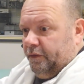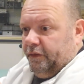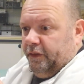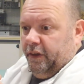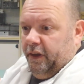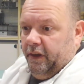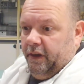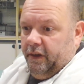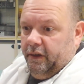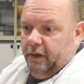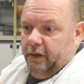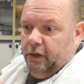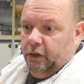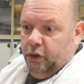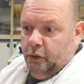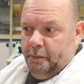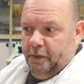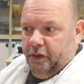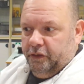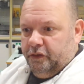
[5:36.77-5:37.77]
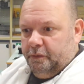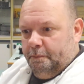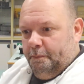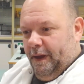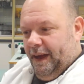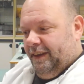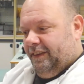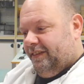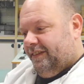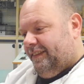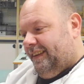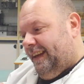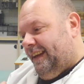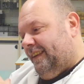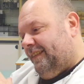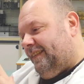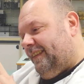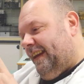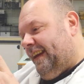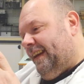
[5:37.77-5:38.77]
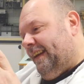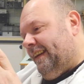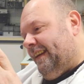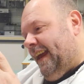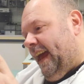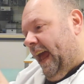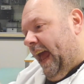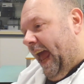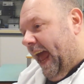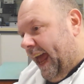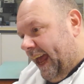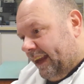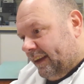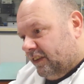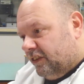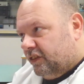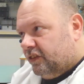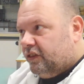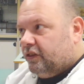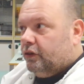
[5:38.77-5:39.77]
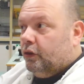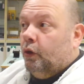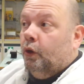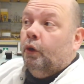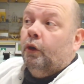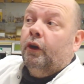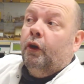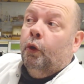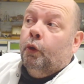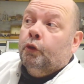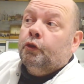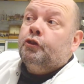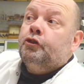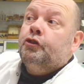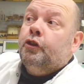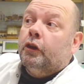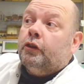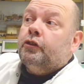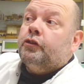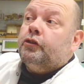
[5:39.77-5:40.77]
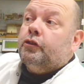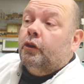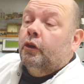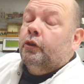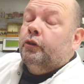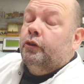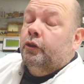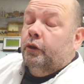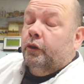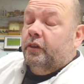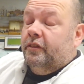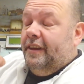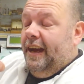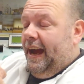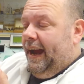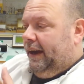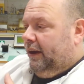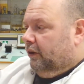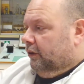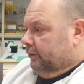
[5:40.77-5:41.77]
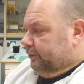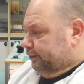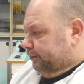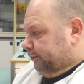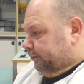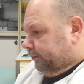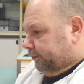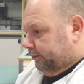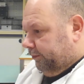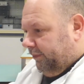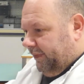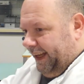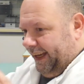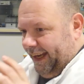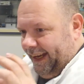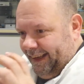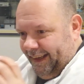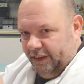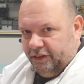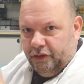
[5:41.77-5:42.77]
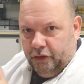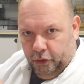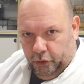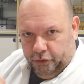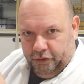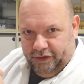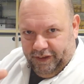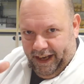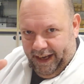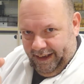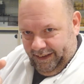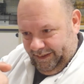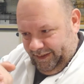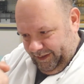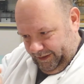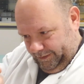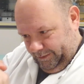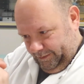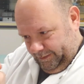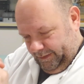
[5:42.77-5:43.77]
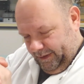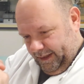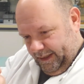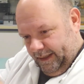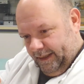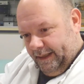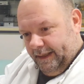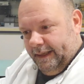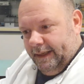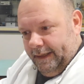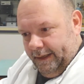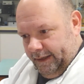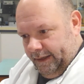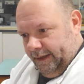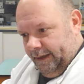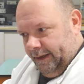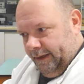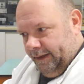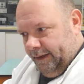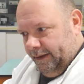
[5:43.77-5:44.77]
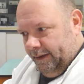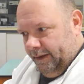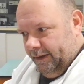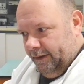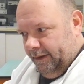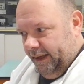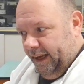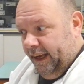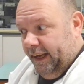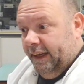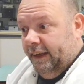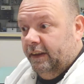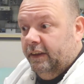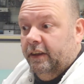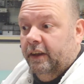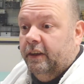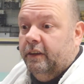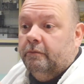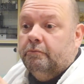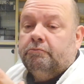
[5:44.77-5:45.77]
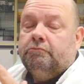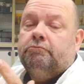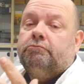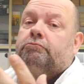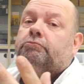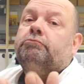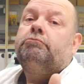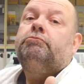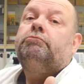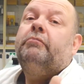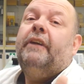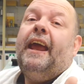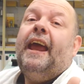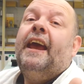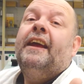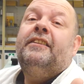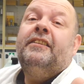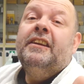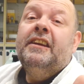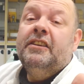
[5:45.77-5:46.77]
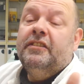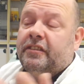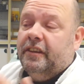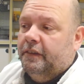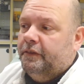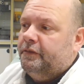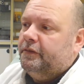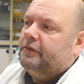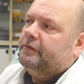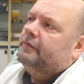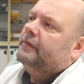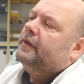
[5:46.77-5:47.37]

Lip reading: the luminous paste is in the hands or on dots on your dial, it is contained in the adhesive.